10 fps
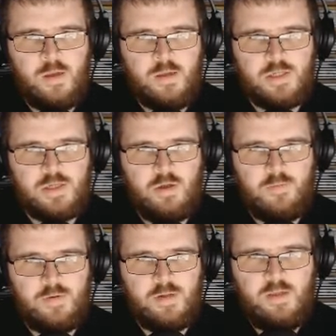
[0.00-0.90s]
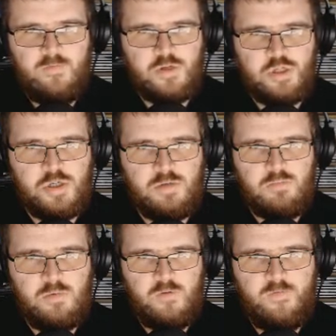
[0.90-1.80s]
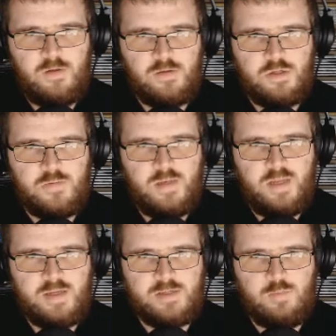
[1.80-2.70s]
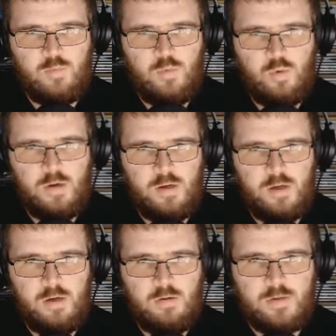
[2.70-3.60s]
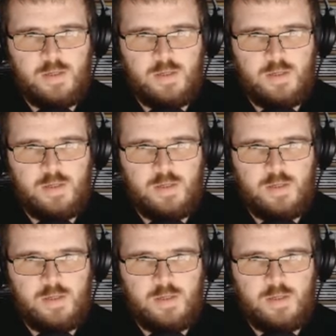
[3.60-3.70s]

So I believe we should move on to the next world.